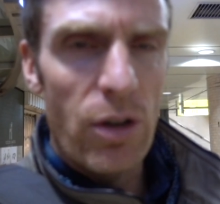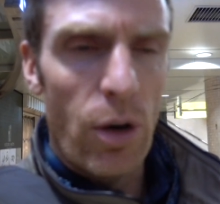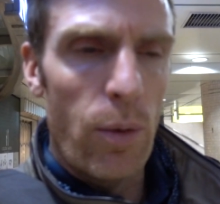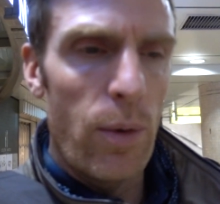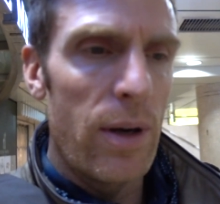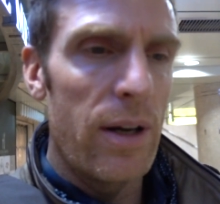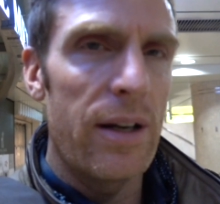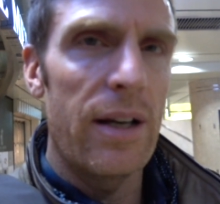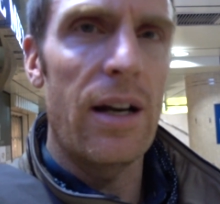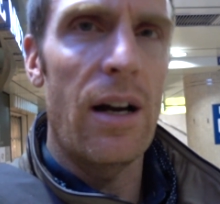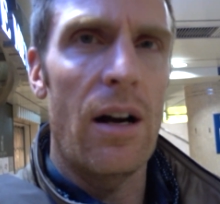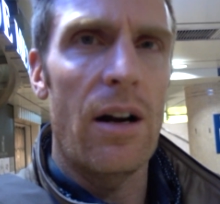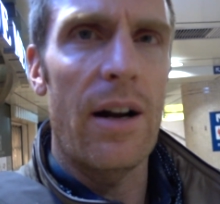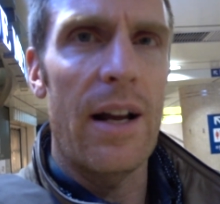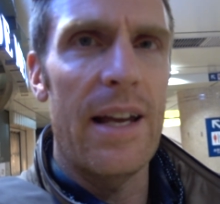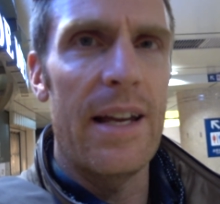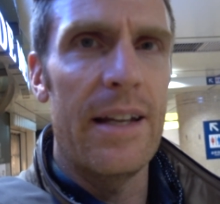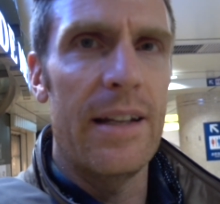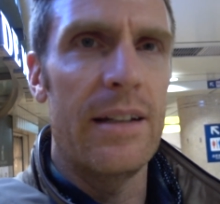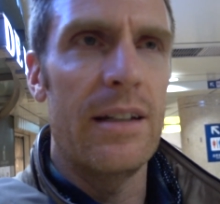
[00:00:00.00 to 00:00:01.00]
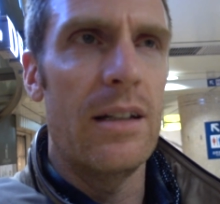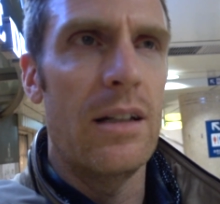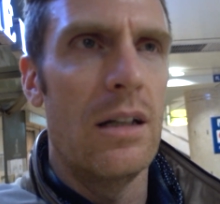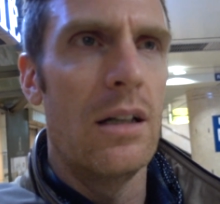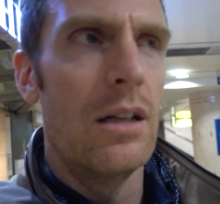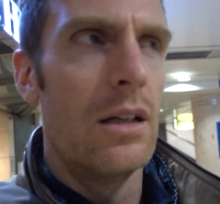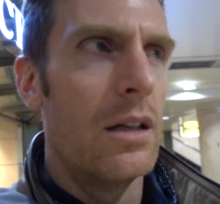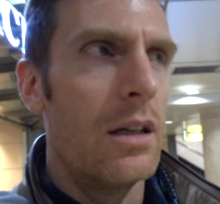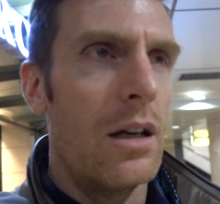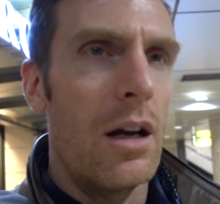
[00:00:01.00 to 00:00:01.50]
So we are in
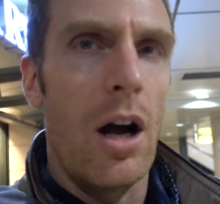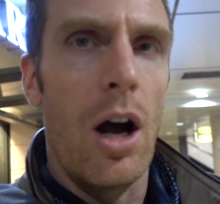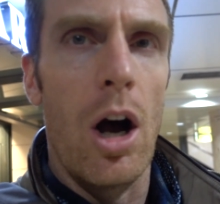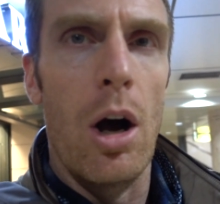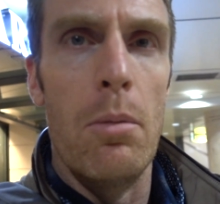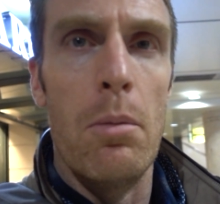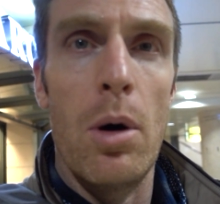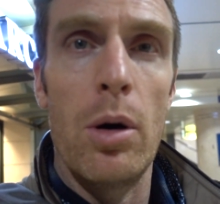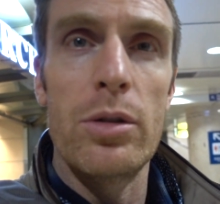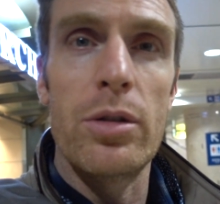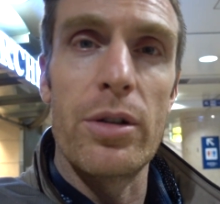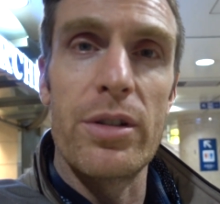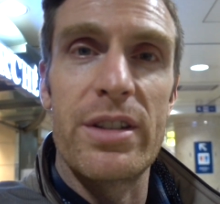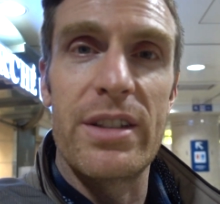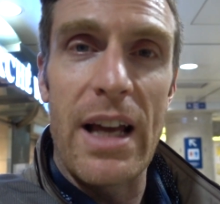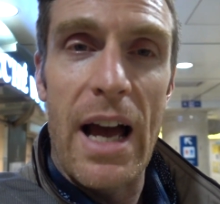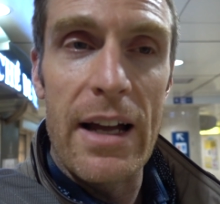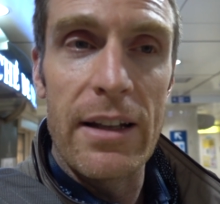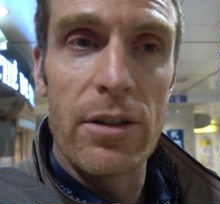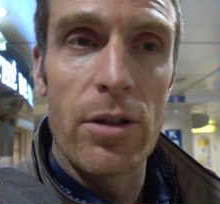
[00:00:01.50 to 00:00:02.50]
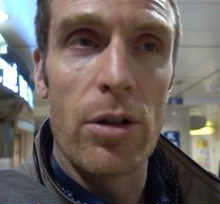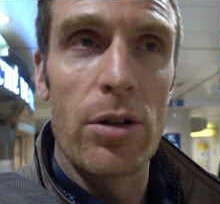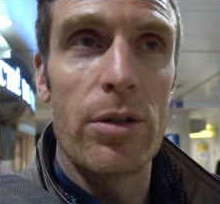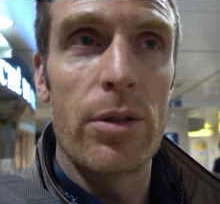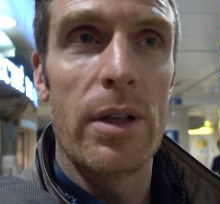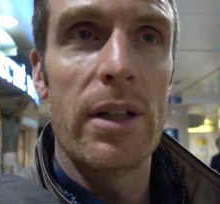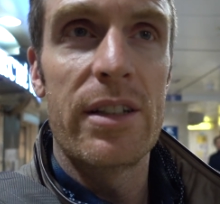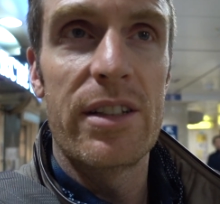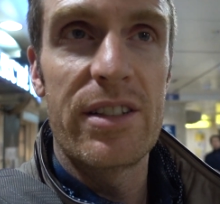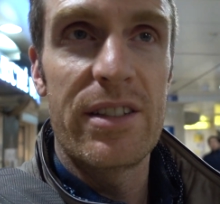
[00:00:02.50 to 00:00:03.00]

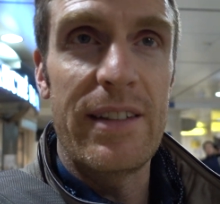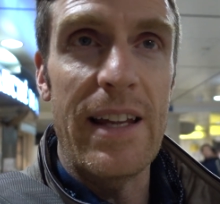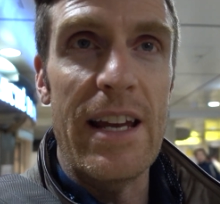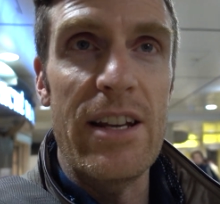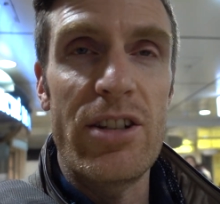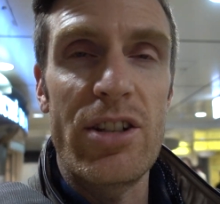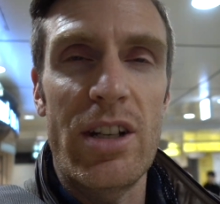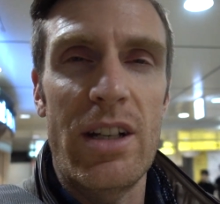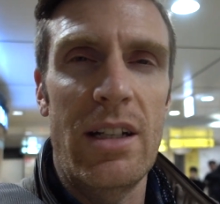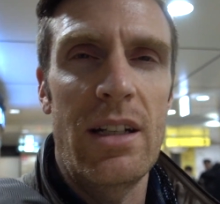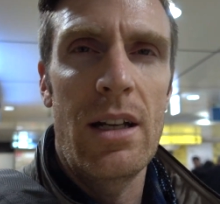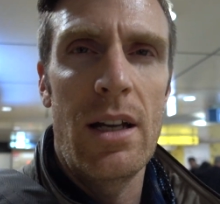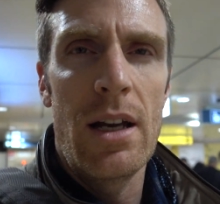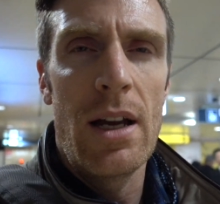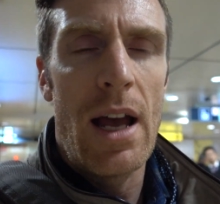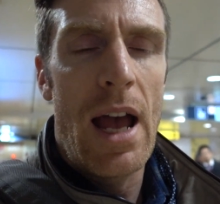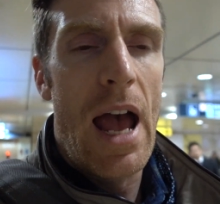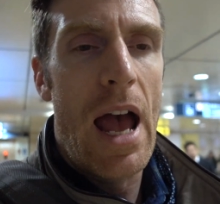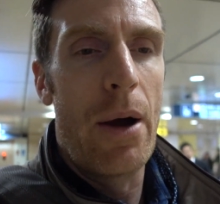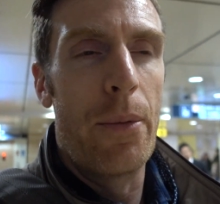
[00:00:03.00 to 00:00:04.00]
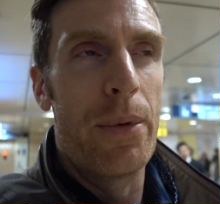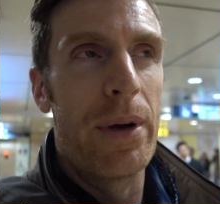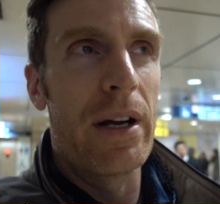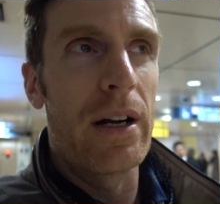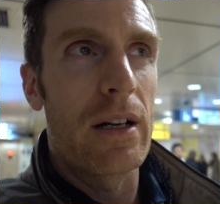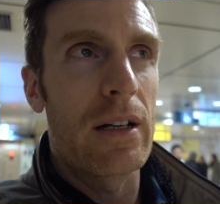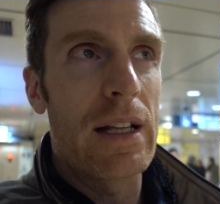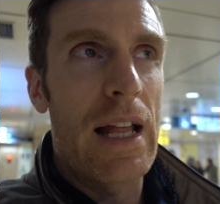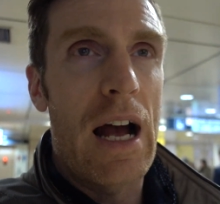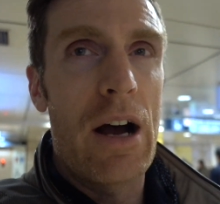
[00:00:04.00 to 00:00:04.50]
Omotesando Station, and we
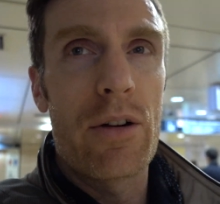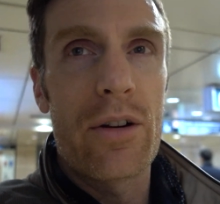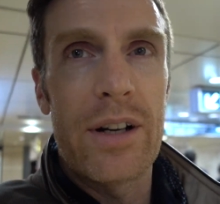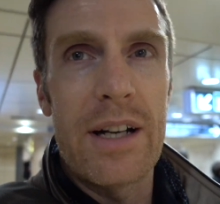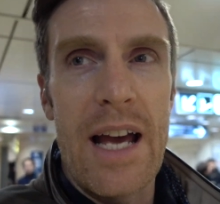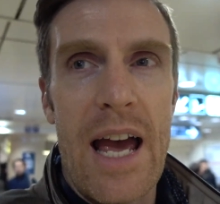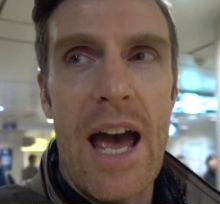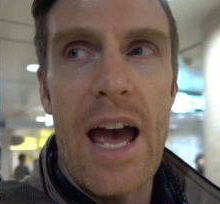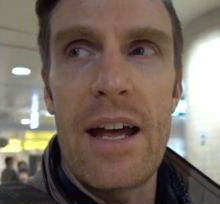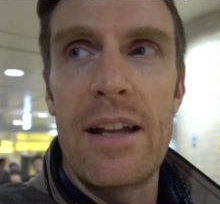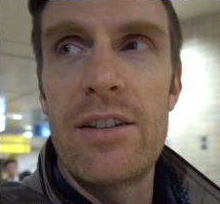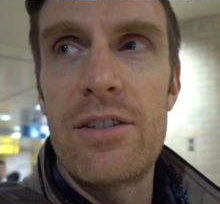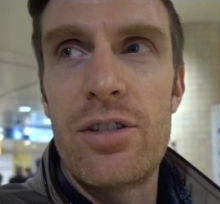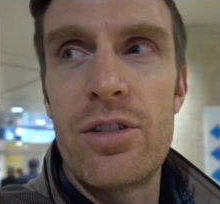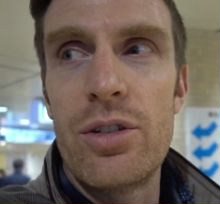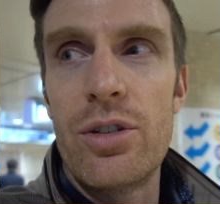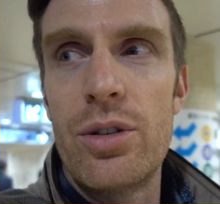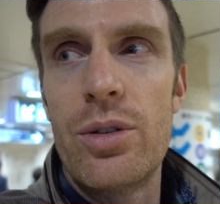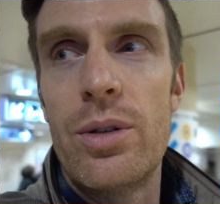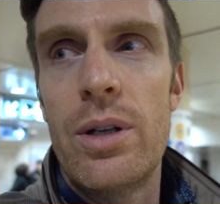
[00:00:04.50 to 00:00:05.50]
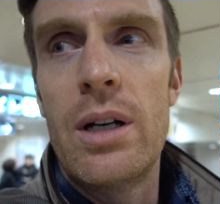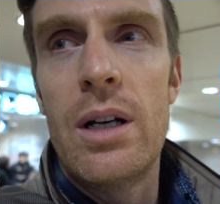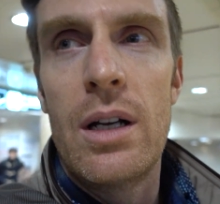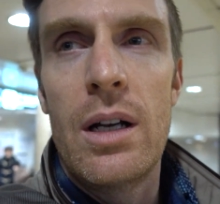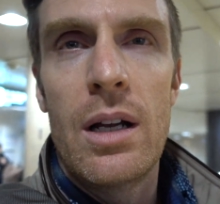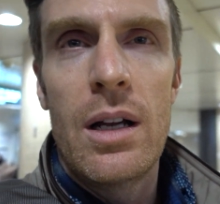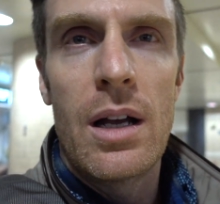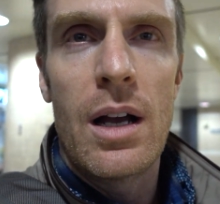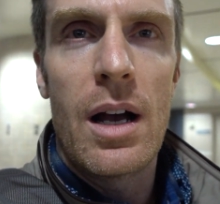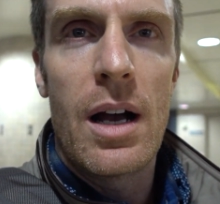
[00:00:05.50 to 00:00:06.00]
are now going to head to
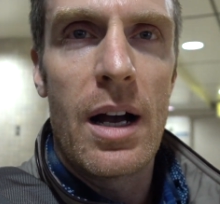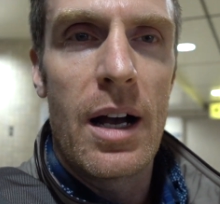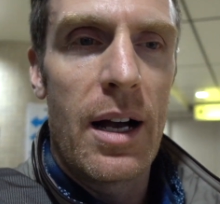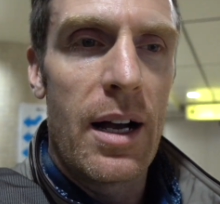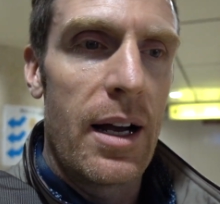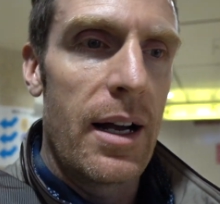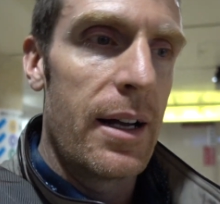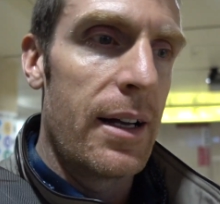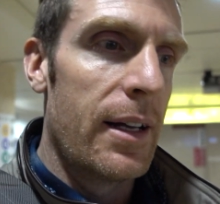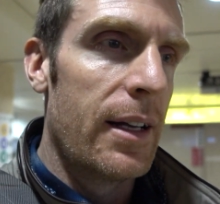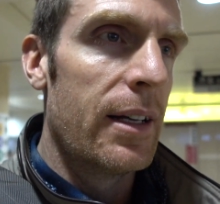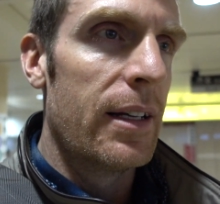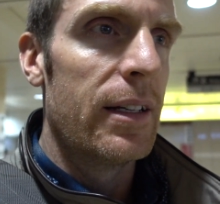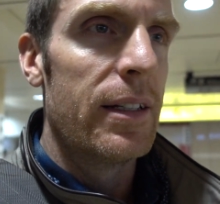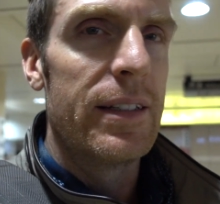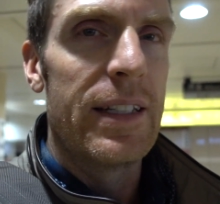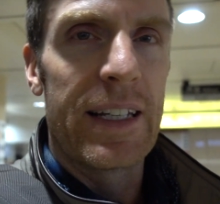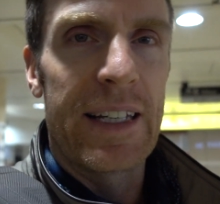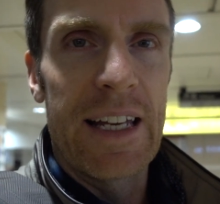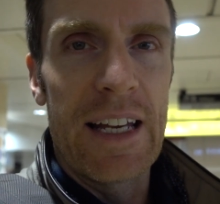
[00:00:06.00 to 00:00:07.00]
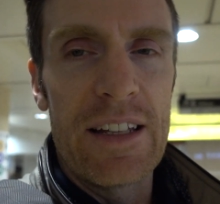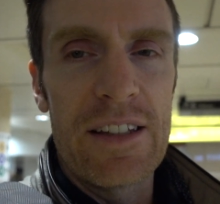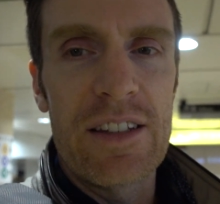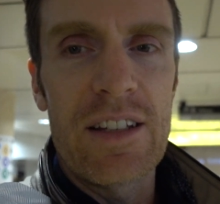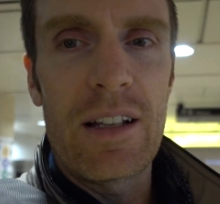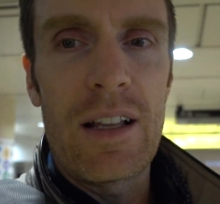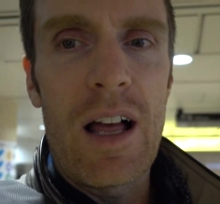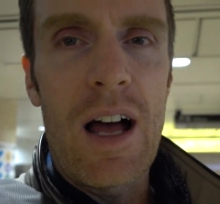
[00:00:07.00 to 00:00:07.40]
the Ginza